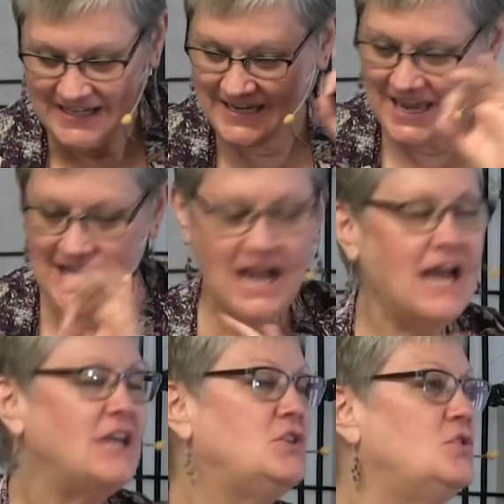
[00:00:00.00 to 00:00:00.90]
Can
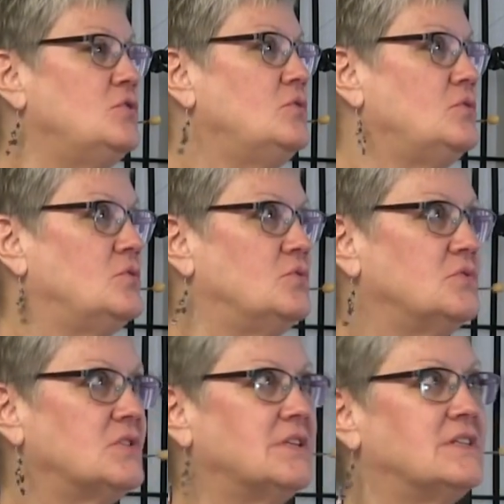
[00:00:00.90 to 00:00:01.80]
I
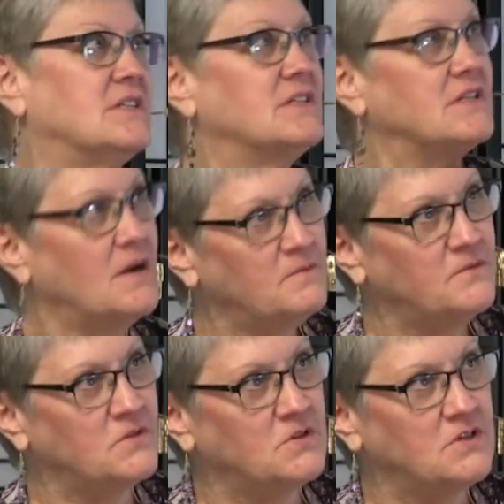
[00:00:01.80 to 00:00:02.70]
use
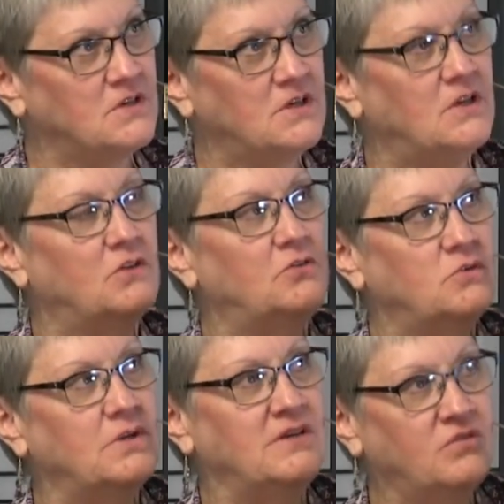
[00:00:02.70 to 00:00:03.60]
discomfort
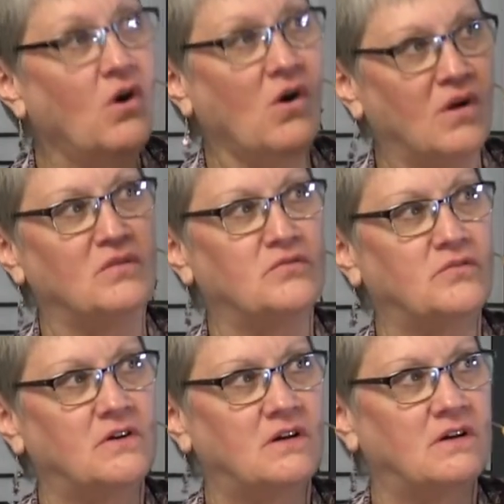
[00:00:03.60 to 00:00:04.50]
to
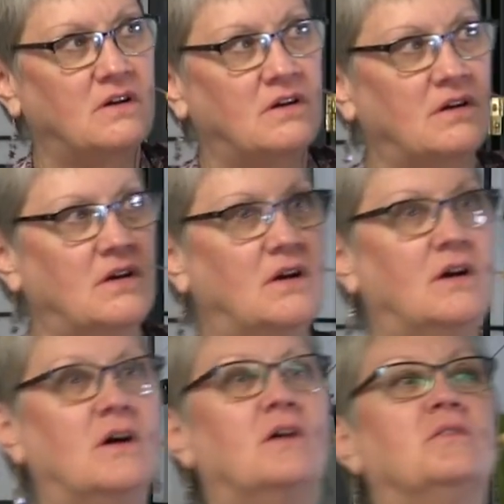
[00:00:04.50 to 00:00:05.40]
evolve
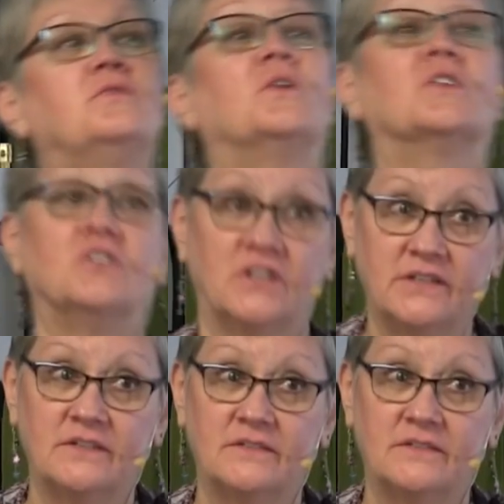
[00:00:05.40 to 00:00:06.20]
for good?